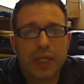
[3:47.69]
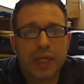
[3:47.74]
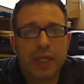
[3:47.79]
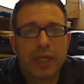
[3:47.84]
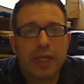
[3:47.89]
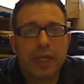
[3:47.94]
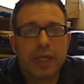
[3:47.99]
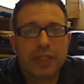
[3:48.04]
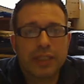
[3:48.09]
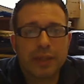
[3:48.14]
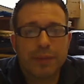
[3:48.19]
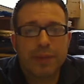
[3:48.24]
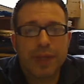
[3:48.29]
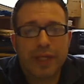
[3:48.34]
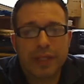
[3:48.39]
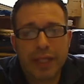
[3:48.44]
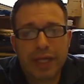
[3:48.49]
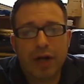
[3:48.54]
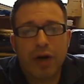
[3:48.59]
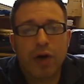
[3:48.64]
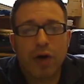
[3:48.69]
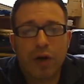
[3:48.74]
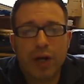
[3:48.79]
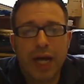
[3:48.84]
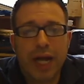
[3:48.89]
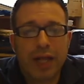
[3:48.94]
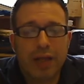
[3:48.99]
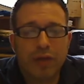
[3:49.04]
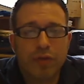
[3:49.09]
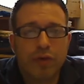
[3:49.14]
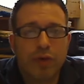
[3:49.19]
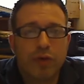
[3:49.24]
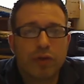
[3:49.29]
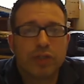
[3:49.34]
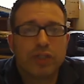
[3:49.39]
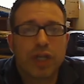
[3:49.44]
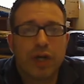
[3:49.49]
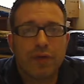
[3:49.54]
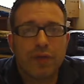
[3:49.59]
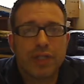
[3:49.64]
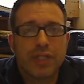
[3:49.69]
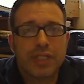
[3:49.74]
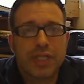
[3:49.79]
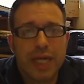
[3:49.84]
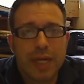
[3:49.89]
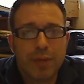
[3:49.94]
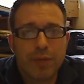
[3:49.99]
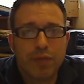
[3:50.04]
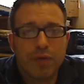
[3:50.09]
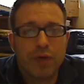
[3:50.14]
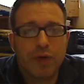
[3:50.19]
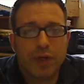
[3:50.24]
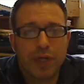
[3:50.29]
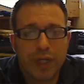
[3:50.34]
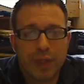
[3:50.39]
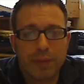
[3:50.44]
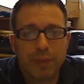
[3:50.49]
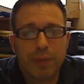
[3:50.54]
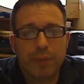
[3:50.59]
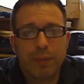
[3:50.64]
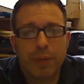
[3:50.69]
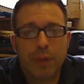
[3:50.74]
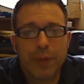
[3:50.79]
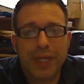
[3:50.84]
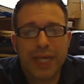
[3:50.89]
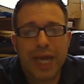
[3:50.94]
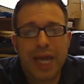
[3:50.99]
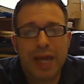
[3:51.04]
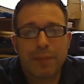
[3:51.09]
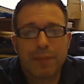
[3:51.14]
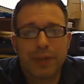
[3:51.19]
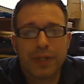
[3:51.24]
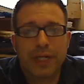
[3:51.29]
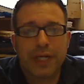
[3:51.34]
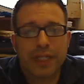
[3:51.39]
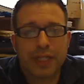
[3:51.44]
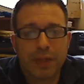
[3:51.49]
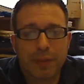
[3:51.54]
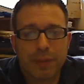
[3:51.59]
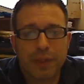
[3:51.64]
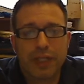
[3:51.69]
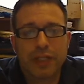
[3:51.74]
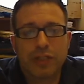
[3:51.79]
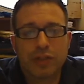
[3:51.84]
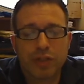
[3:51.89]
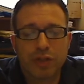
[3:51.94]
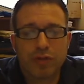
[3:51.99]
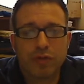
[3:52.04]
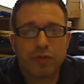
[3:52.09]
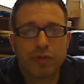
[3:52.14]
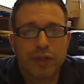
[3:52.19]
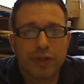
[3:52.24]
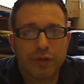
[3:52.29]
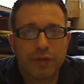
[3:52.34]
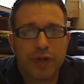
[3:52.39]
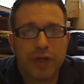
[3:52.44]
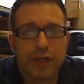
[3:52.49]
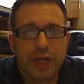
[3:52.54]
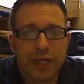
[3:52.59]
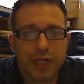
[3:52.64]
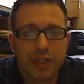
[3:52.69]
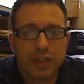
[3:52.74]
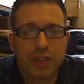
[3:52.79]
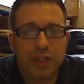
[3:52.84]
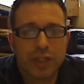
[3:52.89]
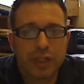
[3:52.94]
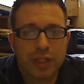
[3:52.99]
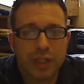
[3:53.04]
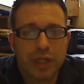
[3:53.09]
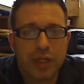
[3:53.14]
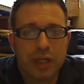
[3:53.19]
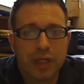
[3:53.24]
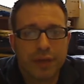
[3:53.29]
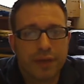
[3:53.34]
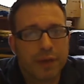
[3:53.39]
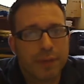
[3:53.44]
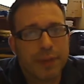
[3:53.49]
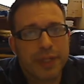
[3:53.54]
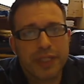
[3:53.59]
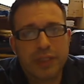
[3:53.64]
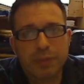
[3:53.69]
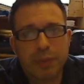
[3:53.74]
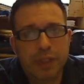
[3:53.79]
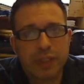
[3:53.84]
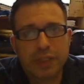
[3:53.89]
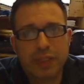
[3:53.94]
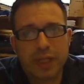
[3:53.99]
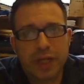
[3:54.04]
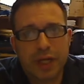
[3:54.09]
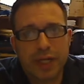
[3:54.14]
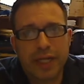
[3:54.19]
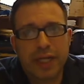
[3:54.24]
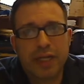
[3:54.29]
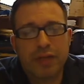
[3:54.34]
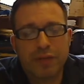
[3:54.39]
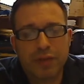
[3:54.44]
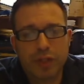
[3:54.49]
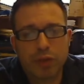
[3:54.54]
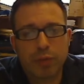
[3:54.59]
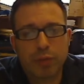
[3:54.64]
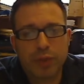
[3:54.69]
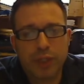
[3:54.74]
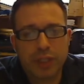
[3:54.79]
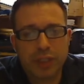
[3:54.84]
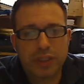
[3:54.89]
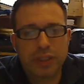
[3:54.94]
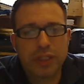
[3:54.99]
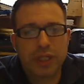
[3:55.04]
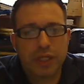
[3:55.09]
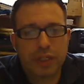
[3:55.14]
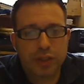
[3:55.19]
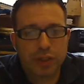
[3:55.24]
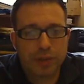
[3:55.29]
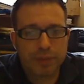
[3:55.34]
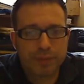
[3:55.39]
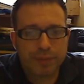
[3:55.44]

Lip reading: except that they are allophones of the same phoneme, but we can't predict them because they're in free variation. They're based basically on individual pronunciation.